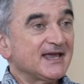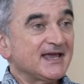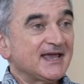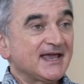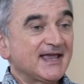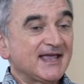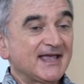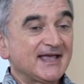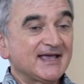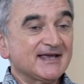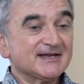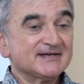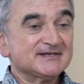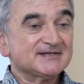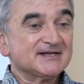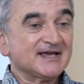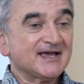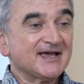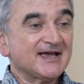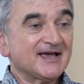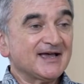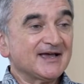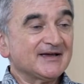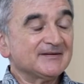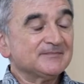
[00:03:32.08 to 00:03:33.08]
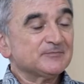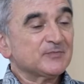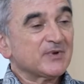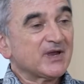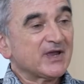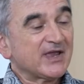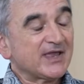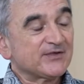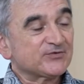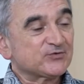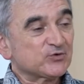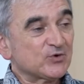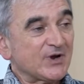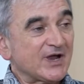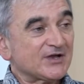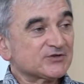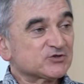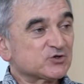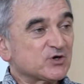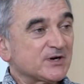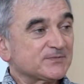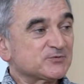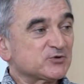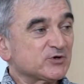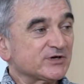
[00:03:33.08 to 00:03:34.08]
and uh, and throughout
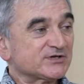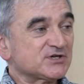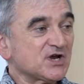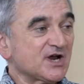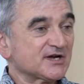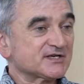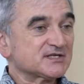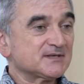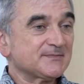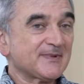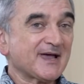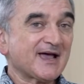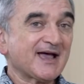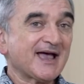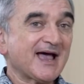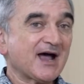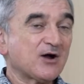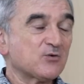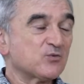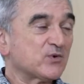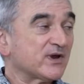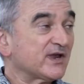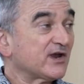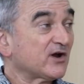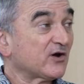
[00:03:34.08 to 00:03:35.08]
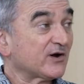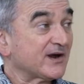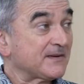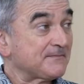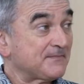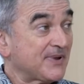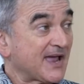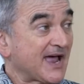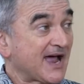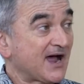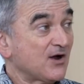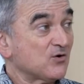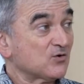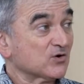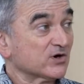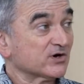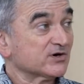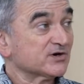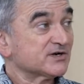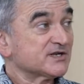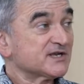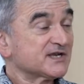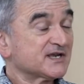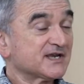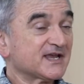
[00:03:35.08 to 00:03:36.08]
Scripture it talks about how we are
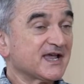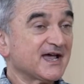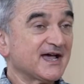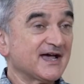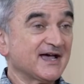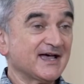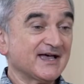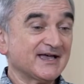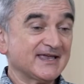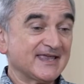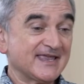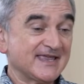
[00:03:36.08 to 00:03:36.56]
empowered uh,